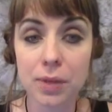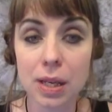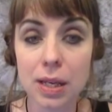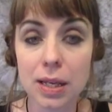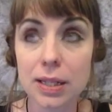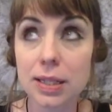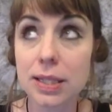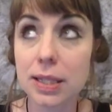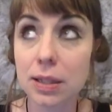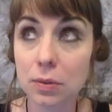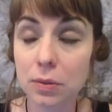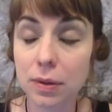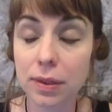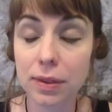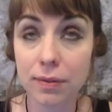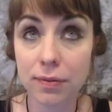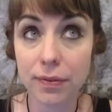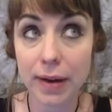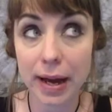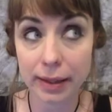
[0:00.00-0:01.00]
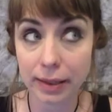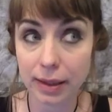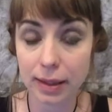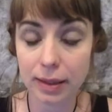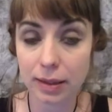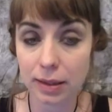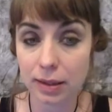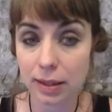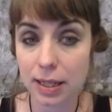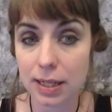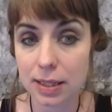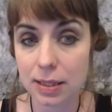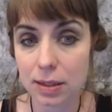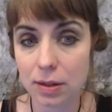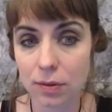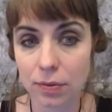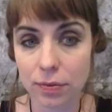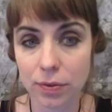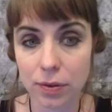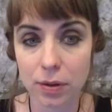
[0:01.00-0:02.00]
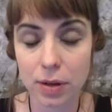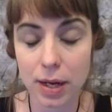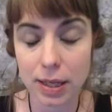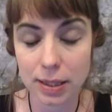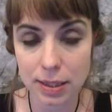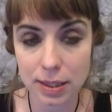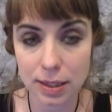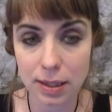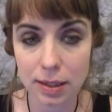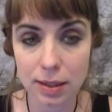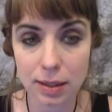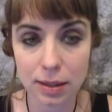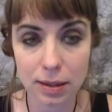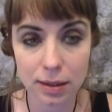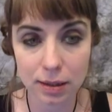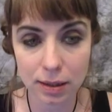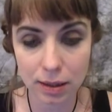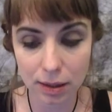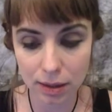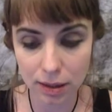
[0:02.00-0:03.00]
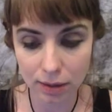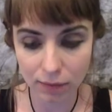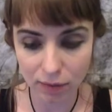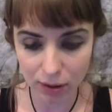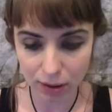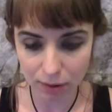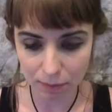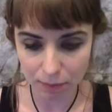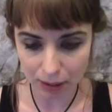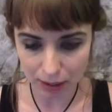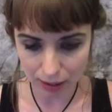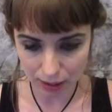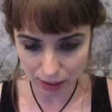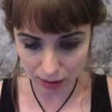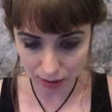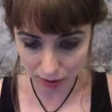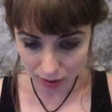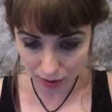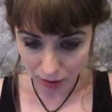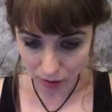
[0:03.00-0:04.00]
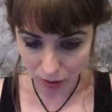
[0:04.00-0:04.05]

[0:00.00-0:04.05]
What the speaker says: deal with the fact that the lights are fluorescent and giving them a headache,